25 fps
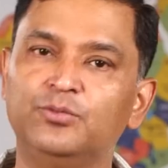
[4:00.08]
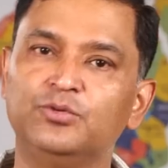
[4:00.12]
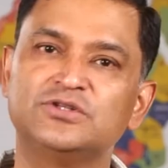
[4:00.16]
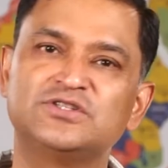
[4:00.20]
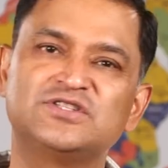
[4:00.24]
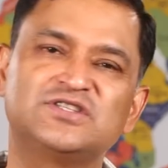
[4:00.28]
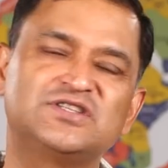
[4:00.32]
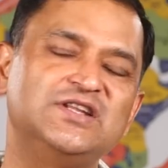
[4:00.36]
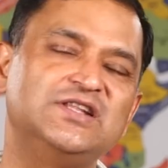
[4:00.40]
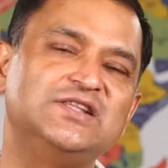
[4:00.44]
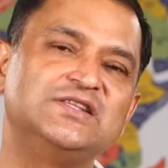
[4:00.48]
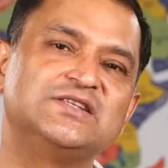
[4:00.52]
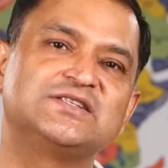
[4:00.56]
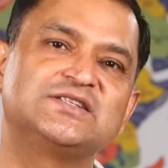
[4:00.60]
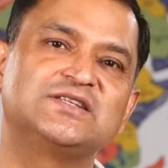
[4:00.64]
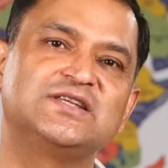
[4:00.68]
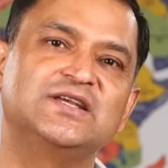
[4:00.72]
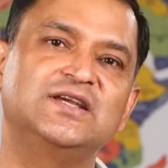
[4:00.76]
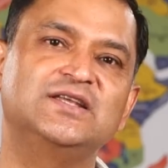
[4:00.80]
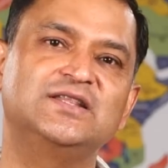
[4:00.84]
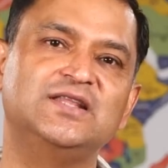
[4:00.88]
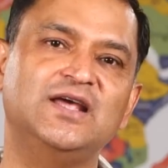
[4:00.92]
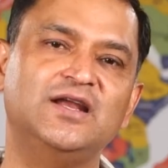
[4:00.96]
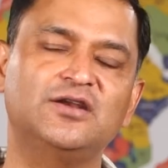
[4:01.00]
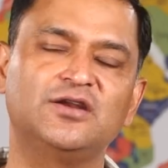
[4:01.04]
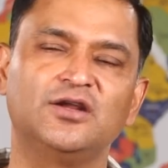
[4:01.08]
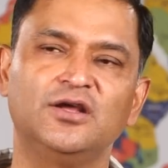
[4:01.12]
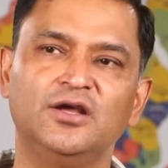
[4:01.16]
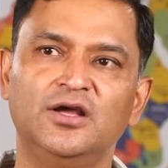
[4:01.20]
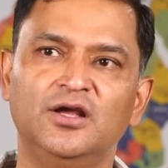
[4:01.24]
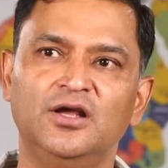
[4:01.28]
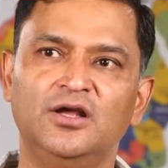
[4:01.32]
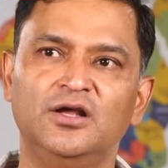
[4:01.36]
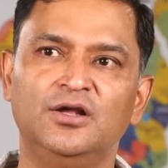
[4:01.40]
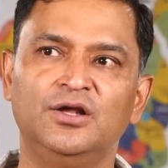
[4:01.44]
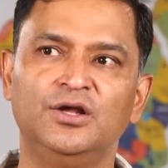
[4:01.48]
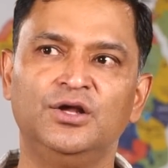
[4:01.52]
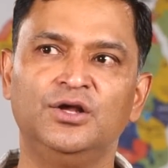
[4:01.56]
would still say that
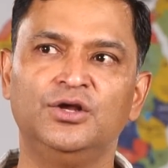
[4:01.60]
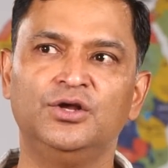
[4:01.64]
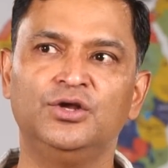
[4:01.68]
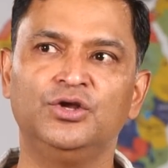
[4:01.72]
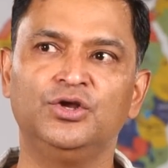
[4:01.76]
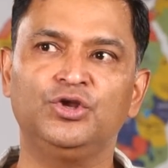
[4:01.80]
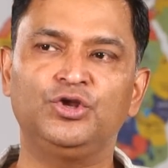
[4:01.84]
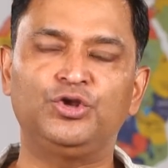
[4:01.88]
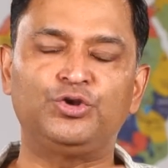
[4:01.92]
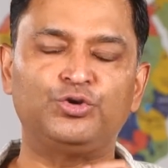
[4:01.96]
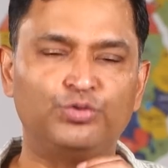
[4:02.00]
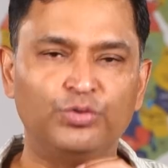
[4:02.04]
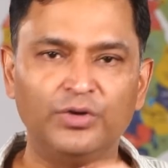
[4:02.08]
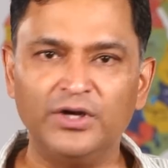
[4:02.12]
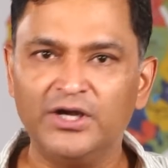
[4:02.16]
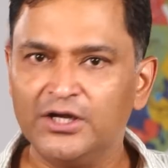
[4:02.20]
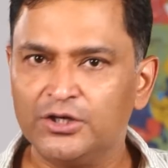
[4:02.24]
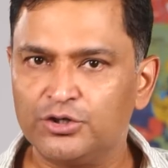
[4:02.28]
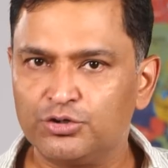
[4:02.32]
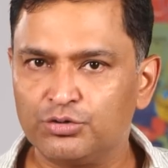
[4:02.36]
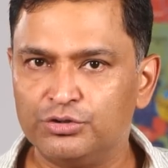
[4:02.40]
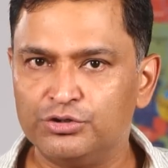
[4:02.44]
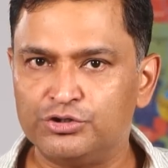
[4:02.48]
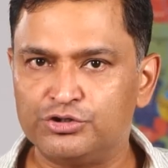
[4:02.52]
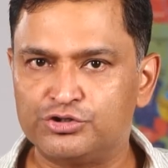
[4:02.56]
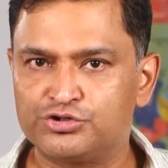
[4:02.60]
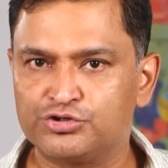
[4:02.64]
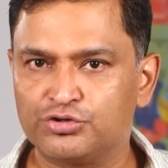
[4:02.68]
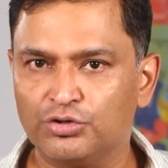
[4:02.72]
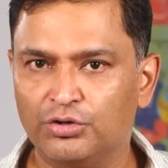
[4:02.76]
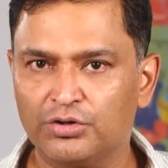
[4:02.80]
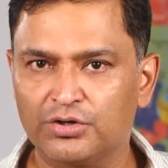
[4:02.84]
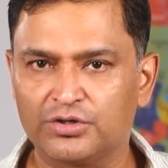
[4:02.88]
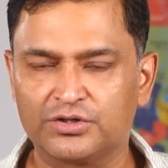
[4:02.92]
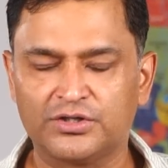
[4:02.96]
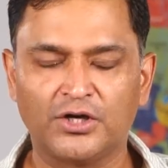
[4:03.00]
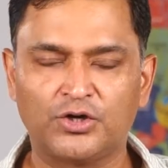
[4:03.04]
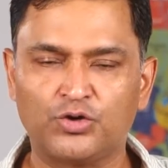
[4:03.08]
you need to
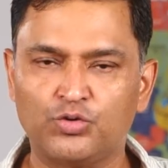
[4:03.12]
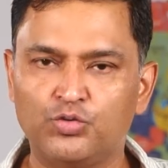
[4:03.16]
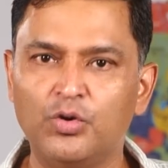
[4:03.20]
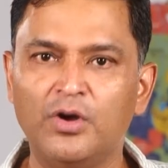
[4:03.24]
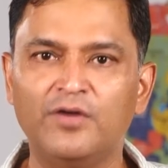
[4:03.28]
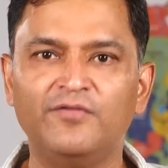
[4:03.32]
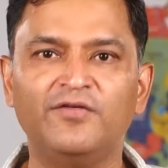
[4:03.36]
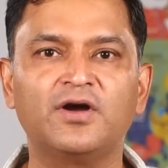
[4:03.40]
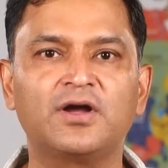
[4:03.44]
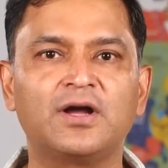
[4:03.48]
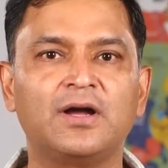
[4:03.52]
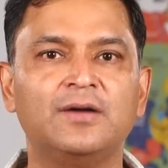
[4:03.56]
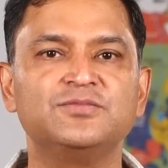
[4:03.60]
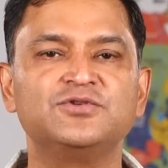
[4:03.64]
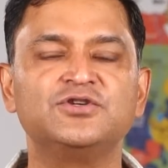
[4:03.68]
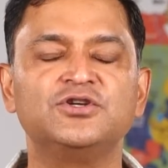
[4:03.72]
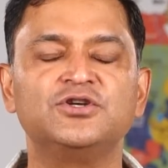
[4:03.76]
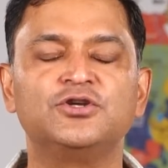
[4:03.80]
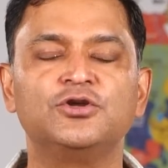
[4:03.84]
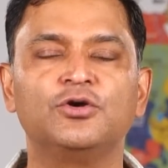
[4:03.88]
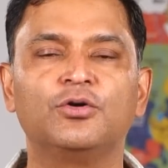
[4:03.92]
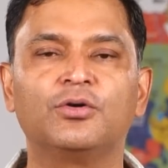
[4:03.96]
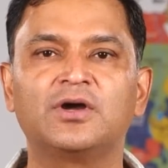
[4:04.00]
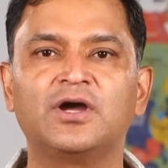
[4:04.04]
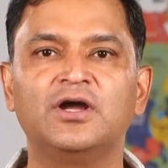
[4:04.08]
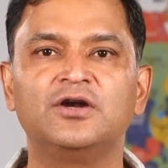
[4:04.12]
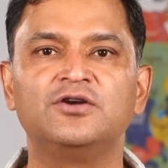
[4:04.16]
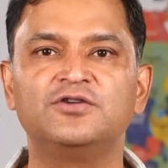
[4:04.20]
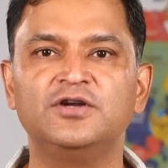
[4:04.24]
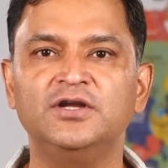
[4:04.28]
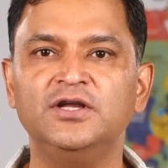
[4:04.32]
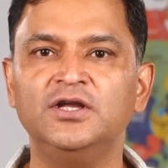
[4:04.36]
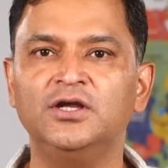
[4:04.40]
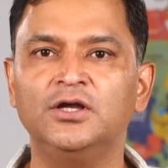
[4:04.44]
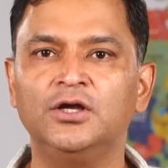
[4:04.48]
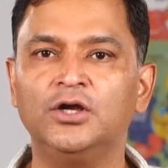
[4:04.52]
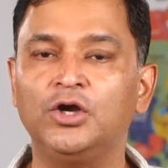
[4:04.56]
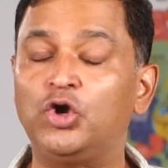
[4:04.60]
ensure that whoever comes into your
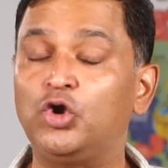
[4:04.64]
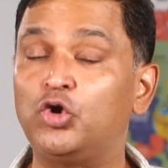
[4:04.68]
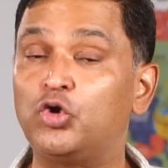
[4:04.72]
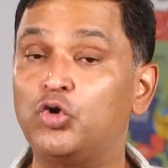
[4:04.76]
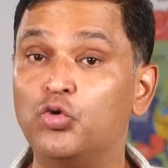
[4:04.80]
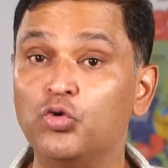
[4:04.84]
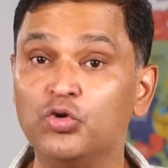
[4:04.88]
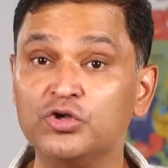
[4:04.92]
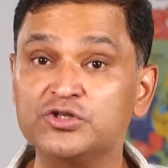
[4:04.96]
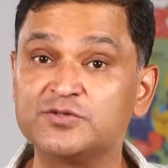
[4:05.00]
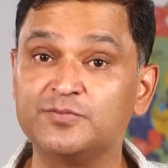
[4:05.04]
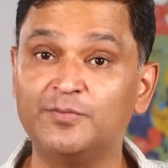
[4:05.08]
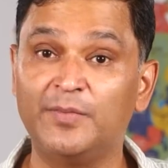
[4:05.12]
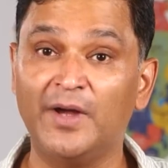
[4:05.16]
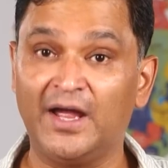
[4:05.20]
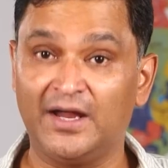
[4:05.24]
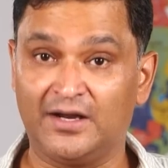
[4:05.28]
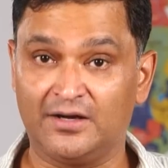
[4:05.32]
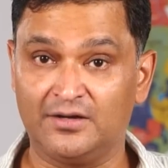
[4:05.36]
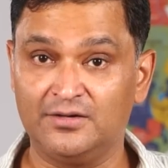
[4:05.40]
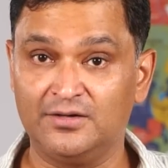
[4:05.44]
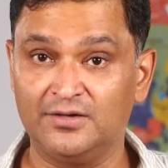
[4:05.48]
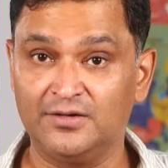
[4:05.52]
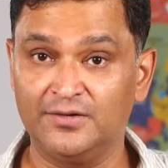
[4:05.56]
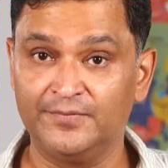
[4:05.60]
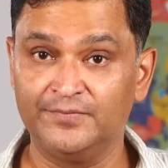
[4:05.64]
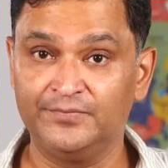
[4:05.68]
country goes back.